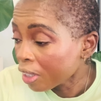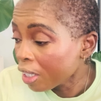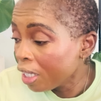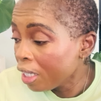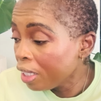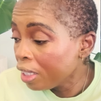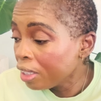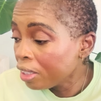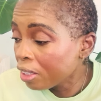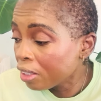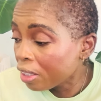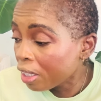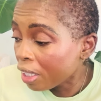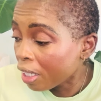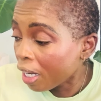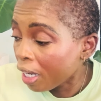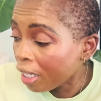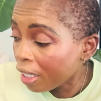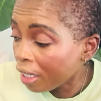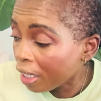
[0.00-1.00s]
And the
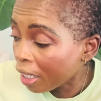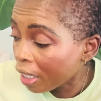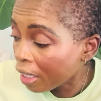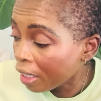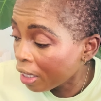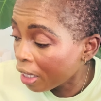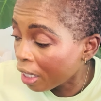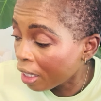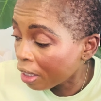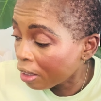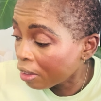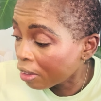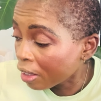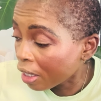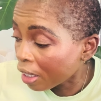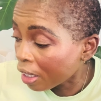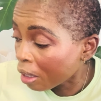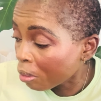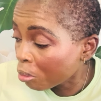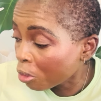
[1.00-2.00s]
eyeliner
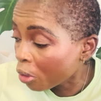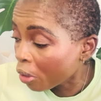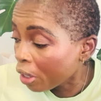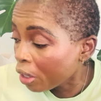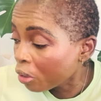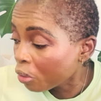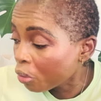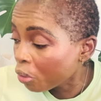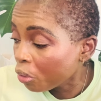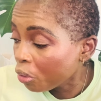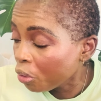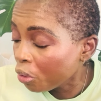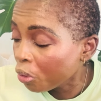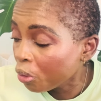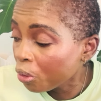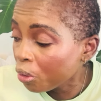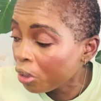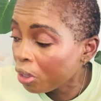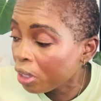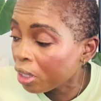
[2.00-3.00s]
that I'm going to
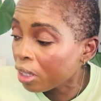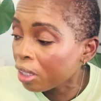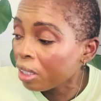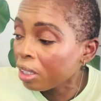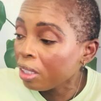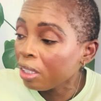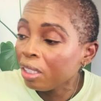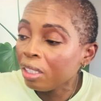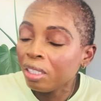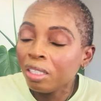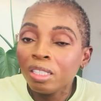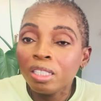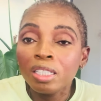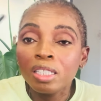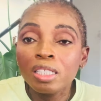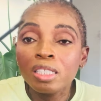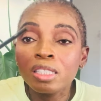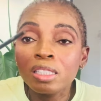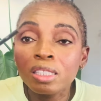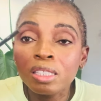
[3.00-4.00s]
use
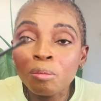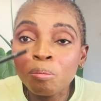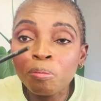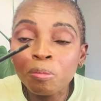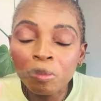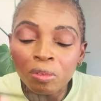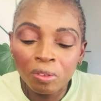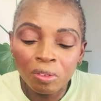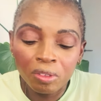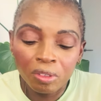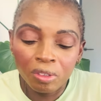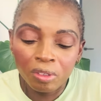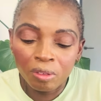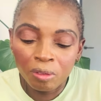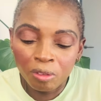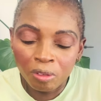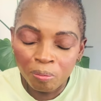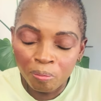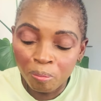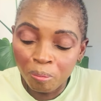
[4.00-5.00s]
is the
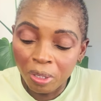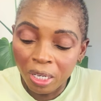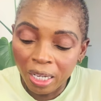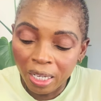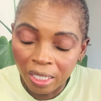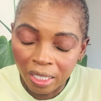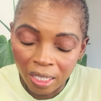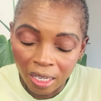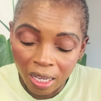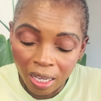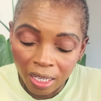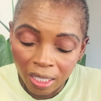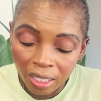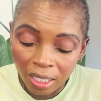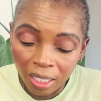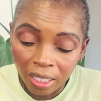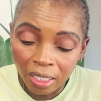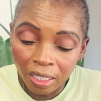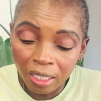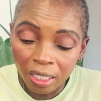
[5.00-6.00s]
black
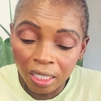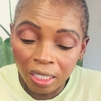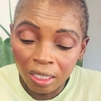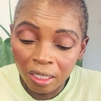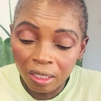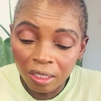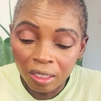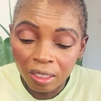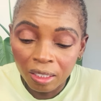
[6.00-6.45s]
eyeliner.